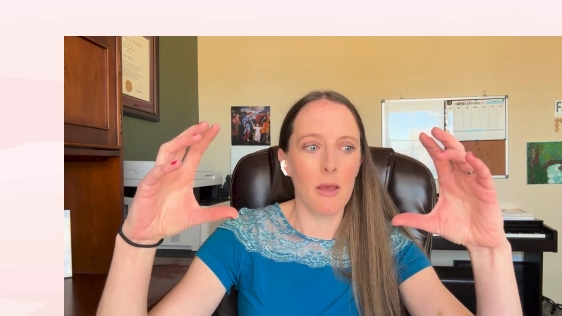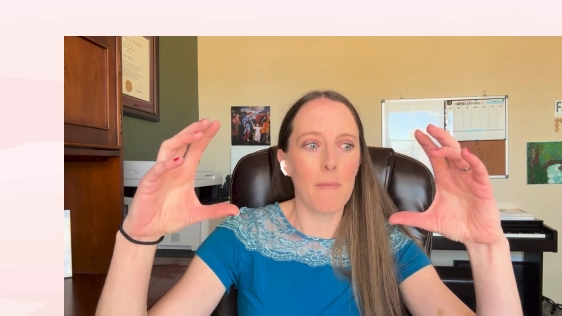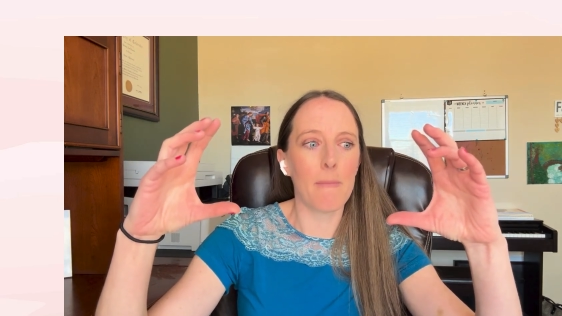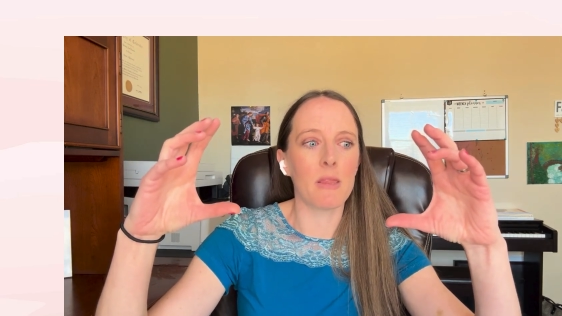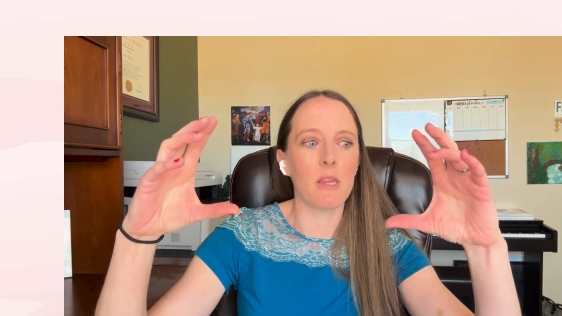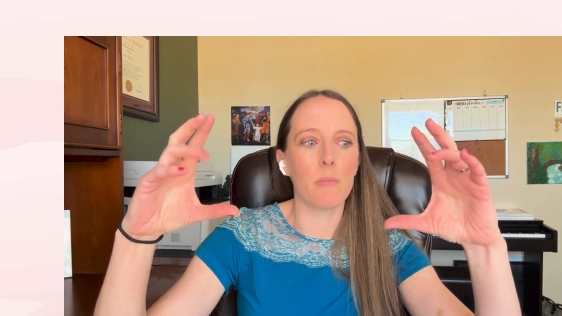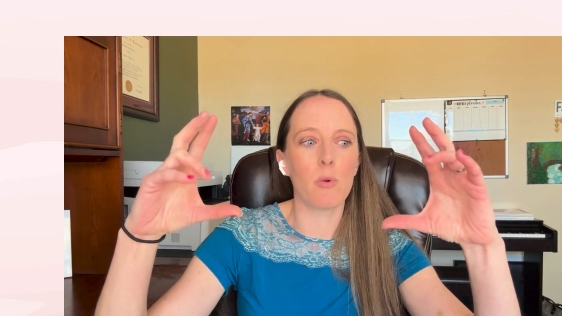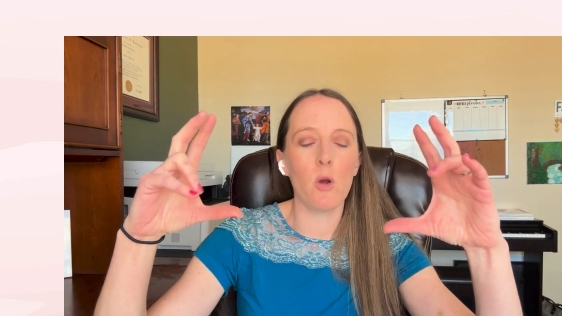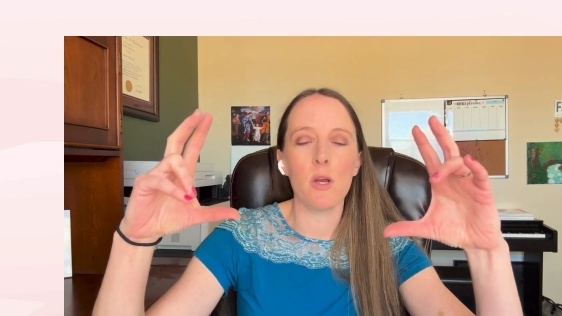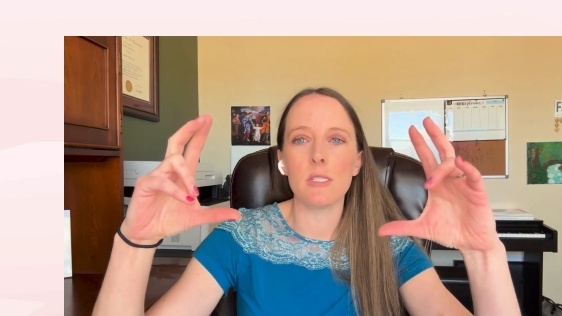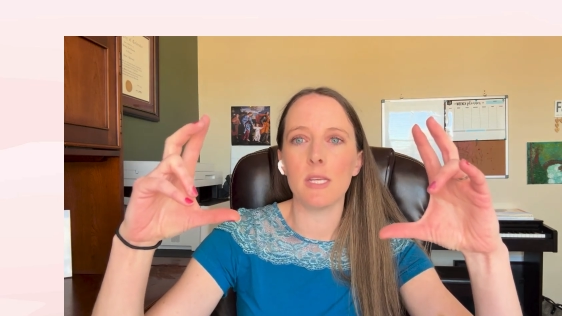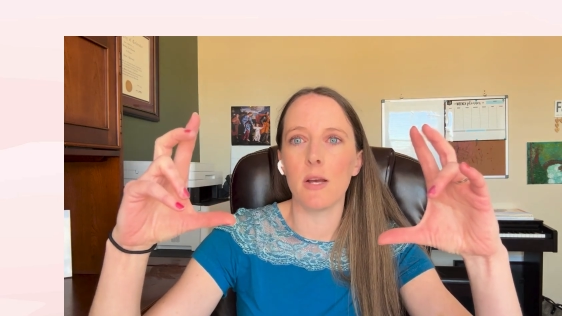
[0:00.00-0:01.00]
but they broke
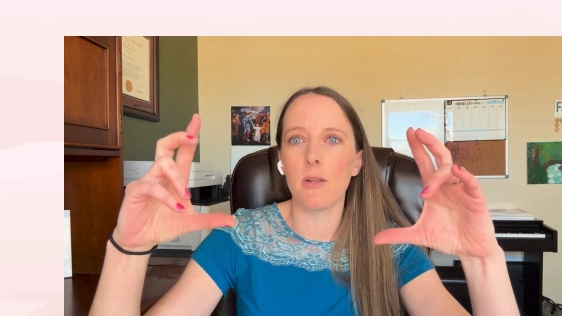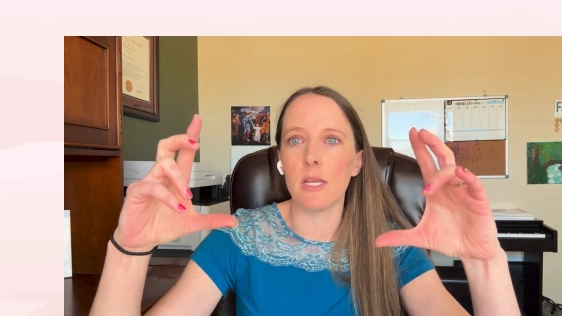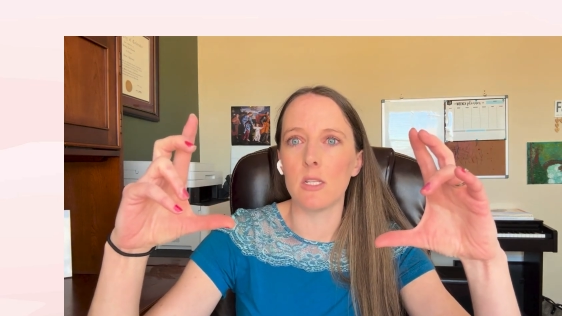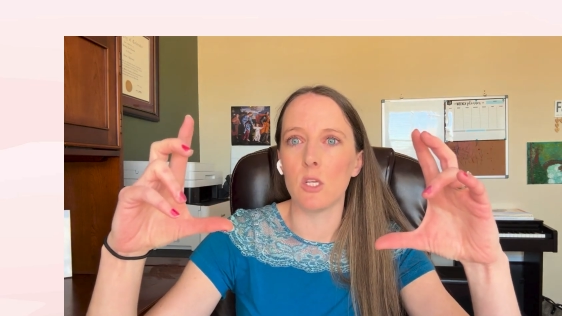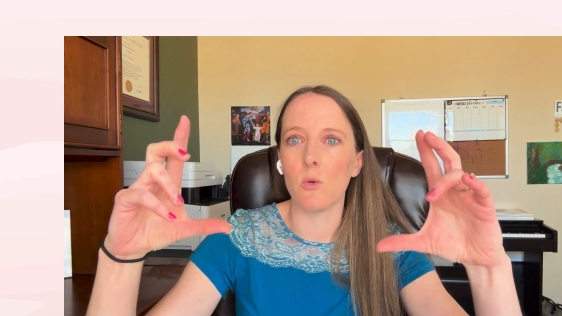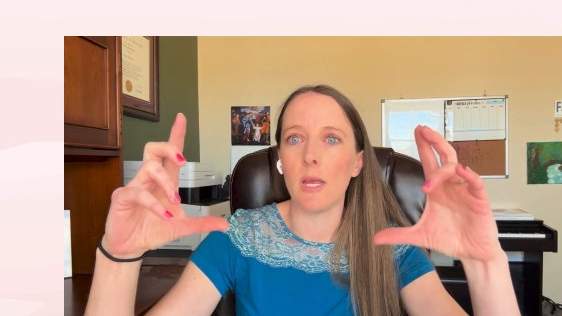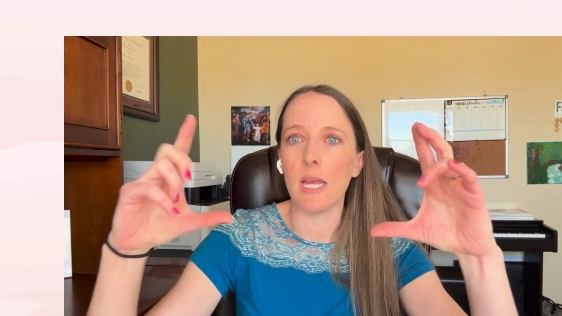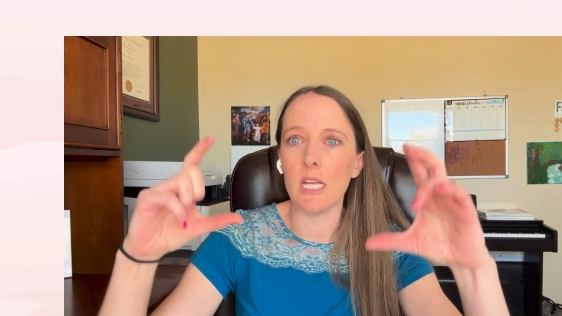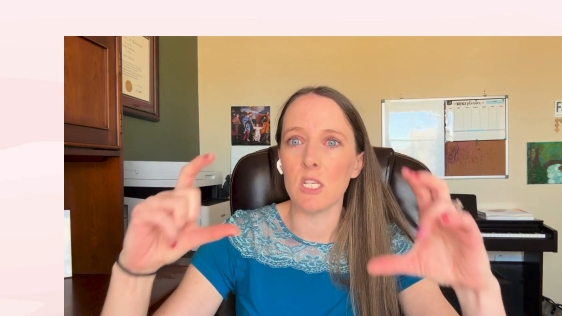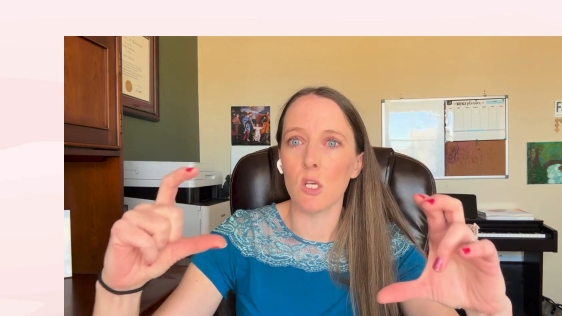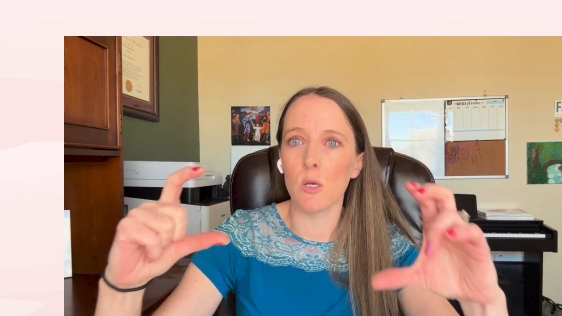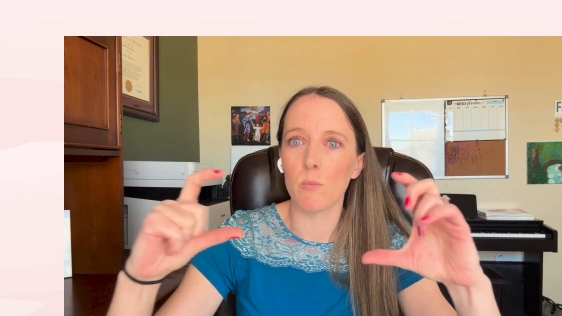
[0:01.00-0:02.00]
it down into
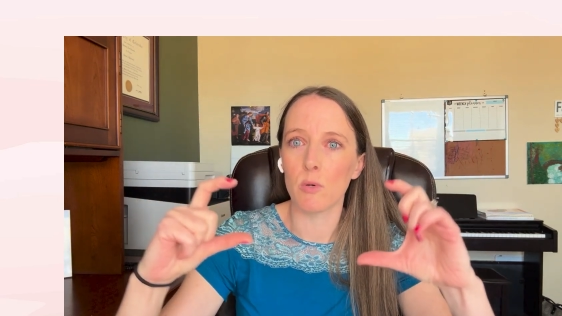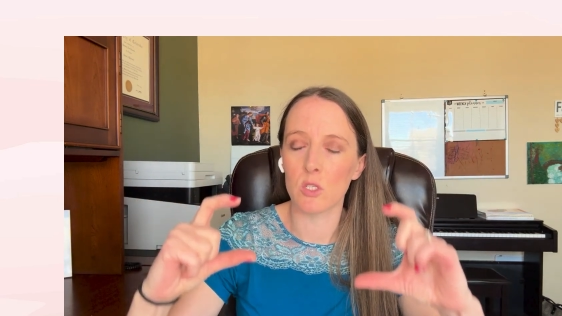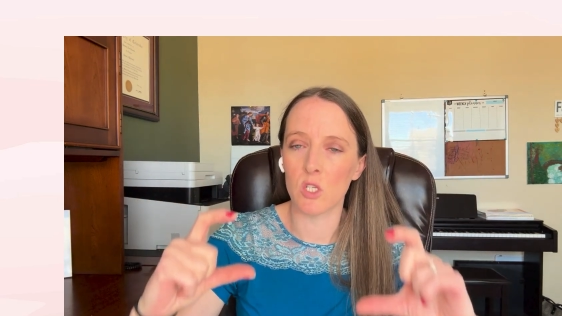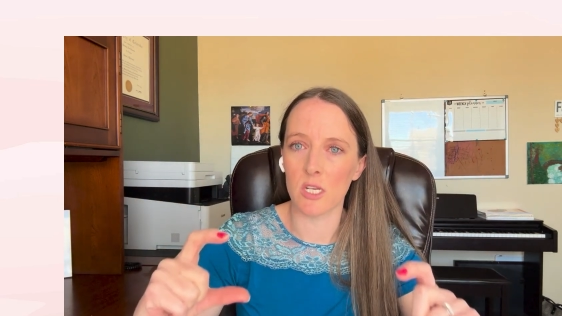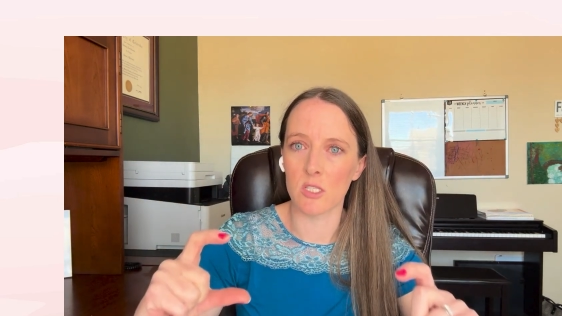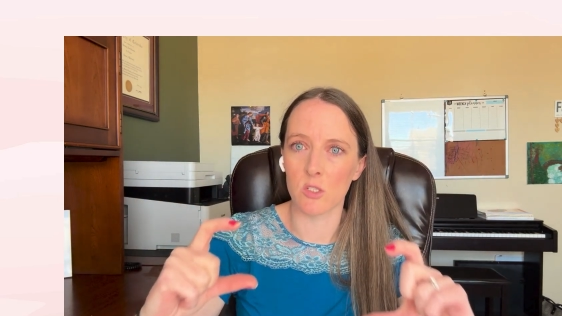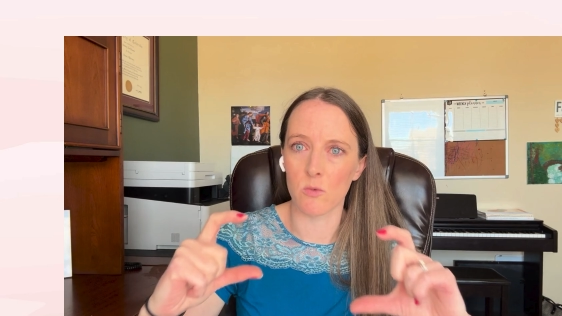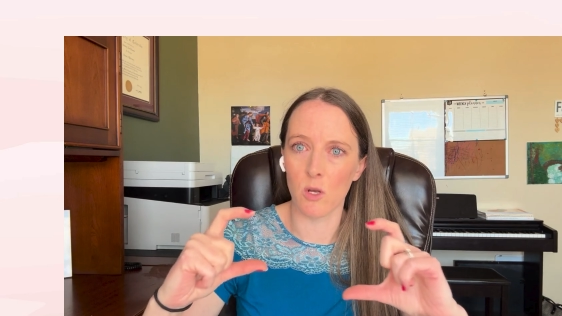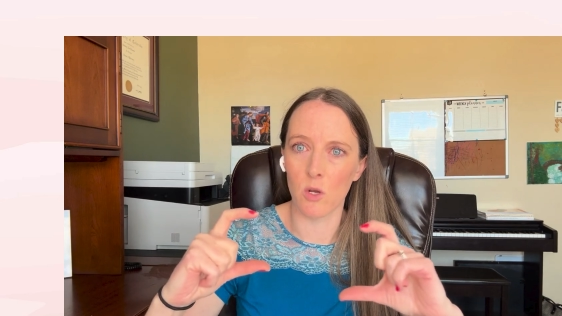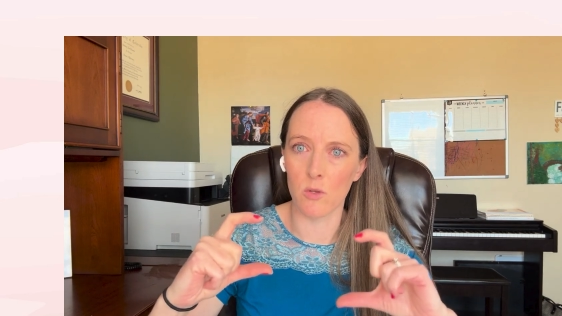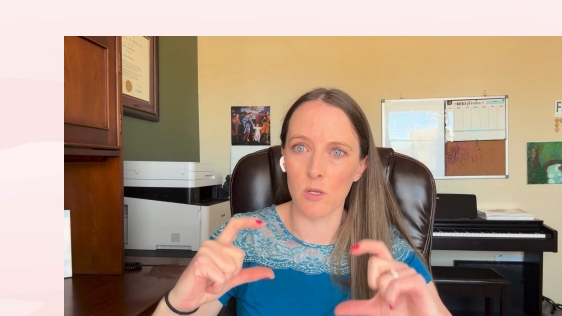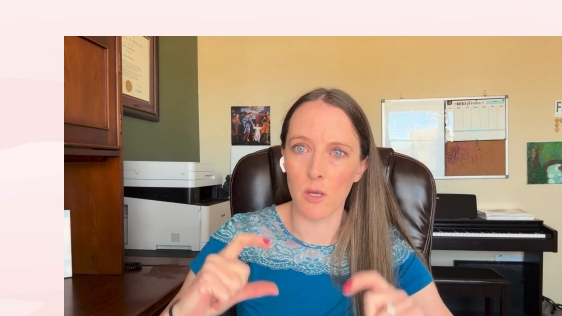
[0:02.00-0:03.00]
each
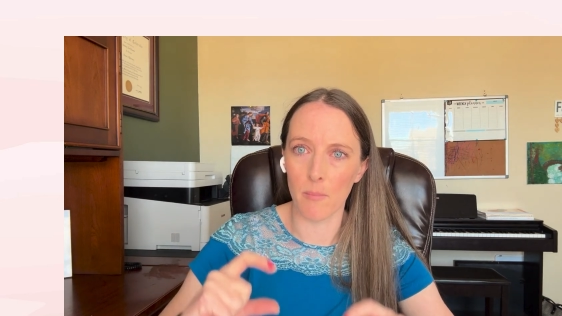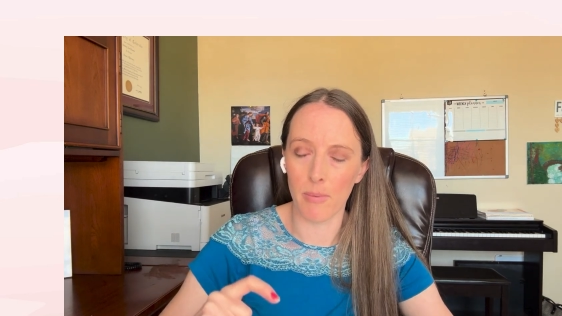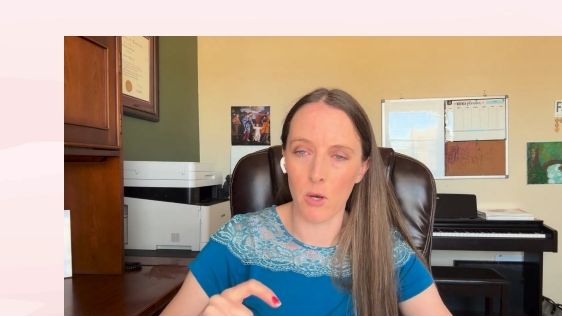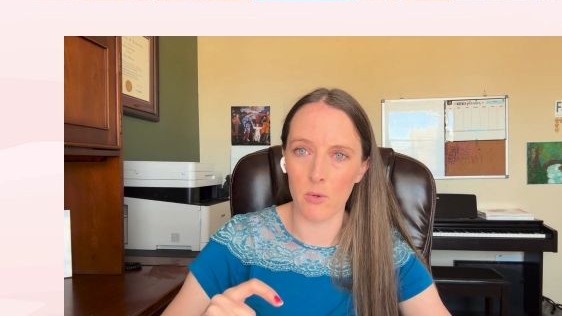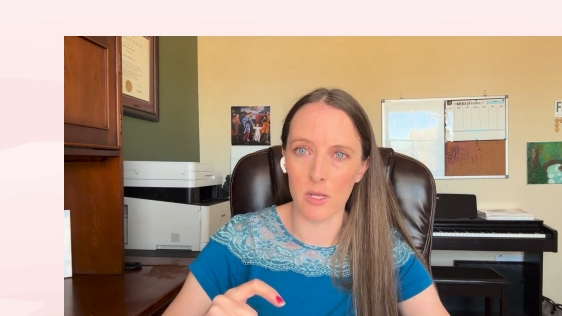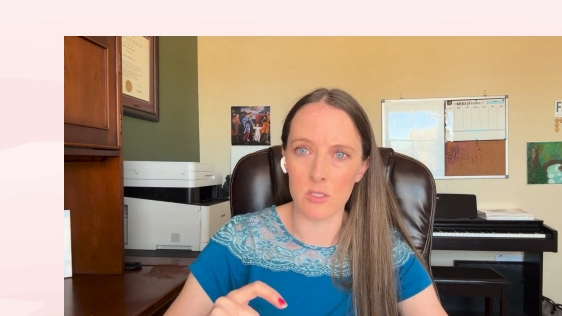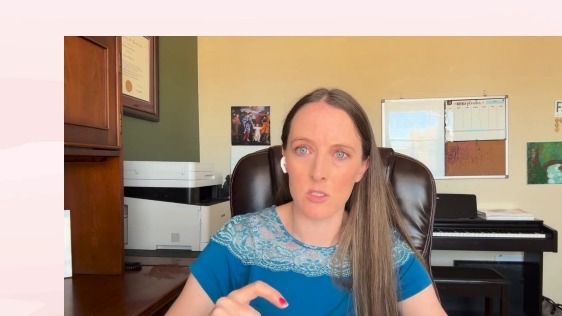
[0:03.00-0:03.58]
progesterone component.